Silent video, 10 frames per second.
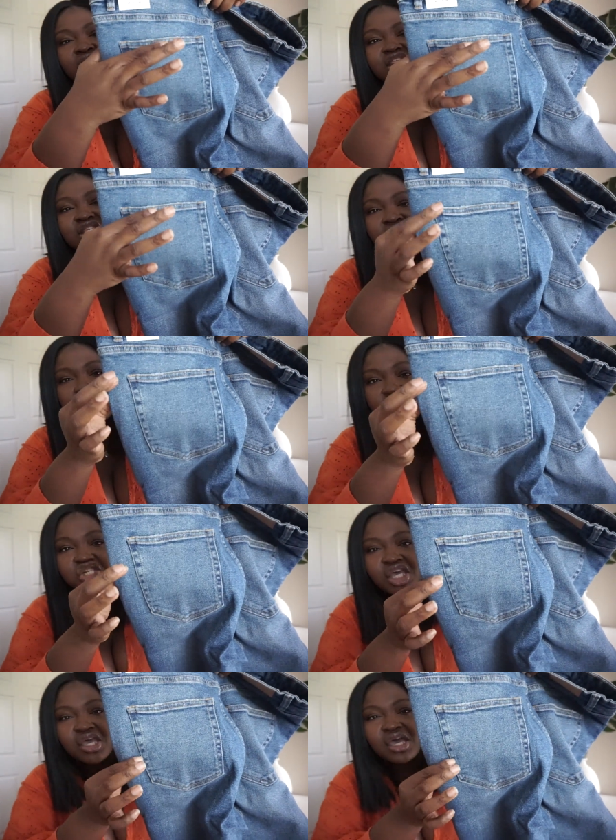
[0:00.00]
the
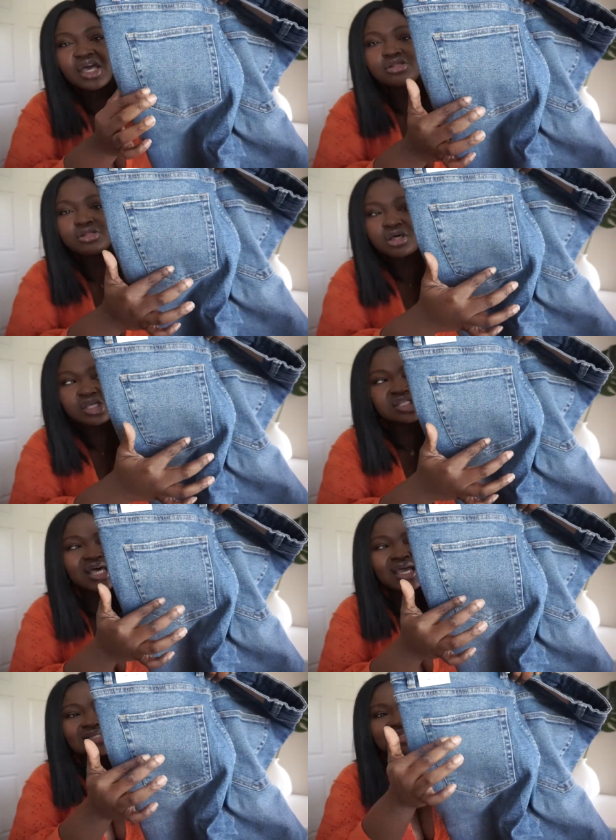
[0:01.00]
stitching. It looks
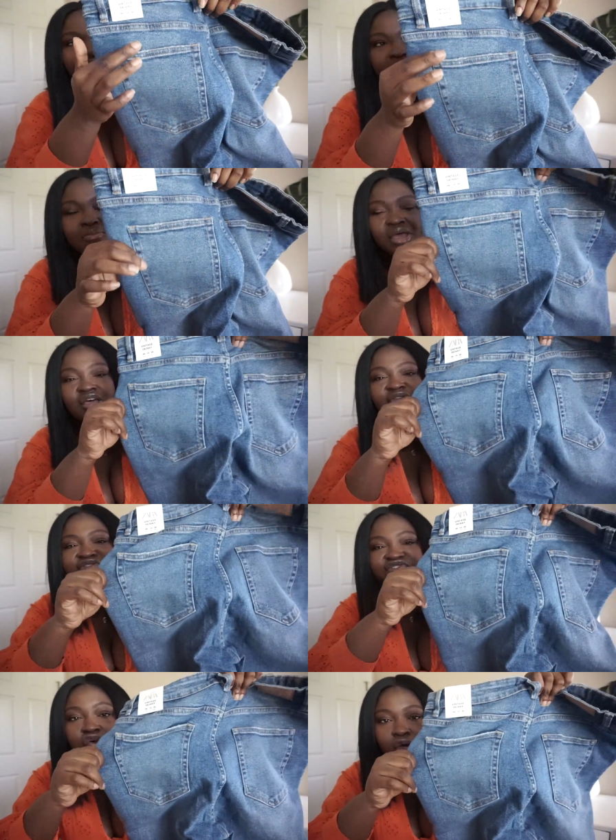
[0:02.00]
like denim. It
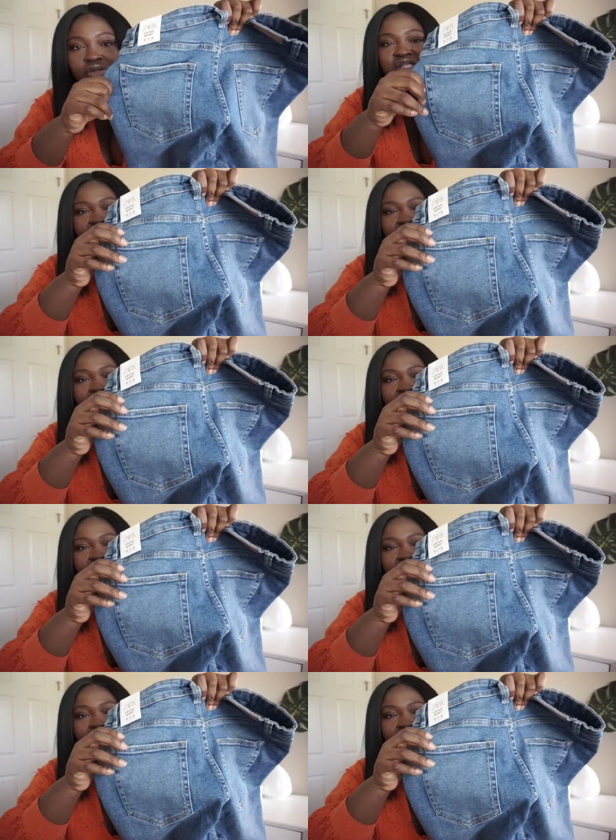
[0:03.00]
feels